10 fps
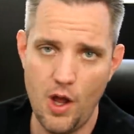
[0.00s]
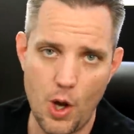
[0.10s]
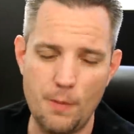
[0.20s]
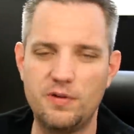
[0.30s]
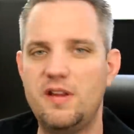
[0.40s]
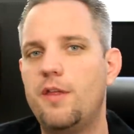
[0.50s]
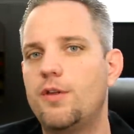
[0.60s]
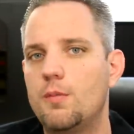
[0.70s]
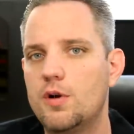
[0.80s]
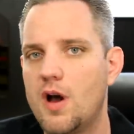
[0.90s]
Hopefully, the
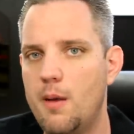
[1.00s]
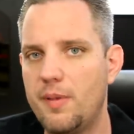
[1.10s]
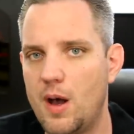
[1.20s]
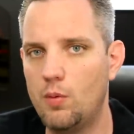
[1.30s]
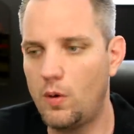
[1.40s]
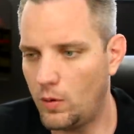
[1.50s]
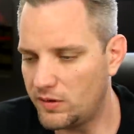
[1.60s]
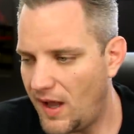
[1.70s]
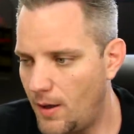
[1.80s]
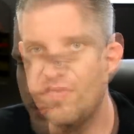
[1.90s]
thermal compound will
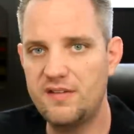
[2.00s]
hold out.